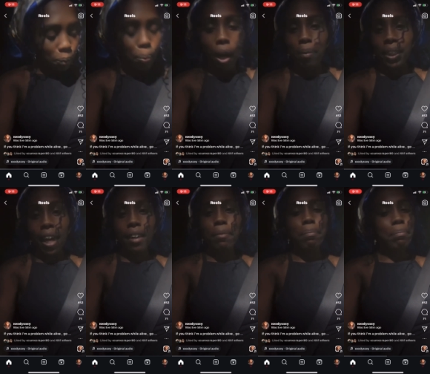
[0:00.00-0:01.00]
you probably
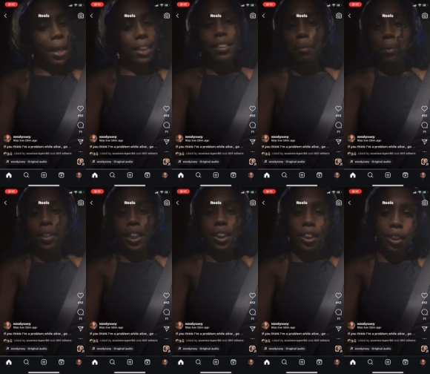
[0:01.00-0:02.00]
had a messed up
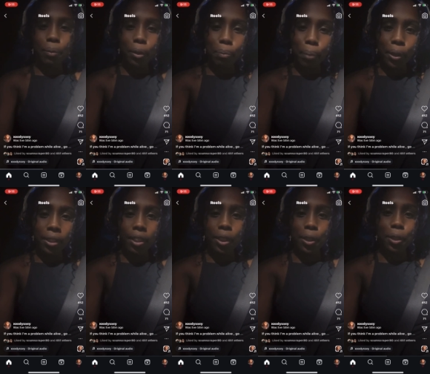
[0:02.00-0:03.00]
relationship with the person
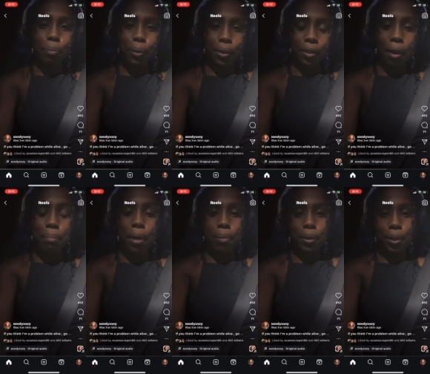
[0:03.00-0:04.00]
that you're supposed to call
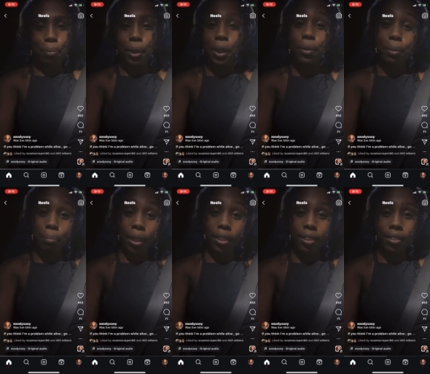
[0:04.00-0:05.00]
mom too, but she was a
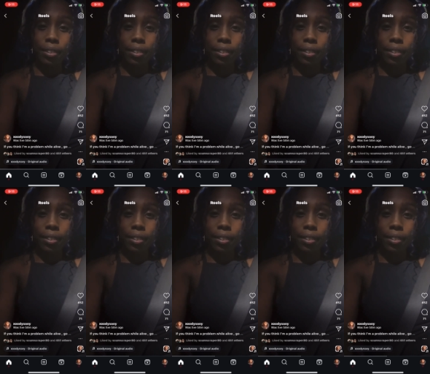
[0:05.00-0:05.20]
mother.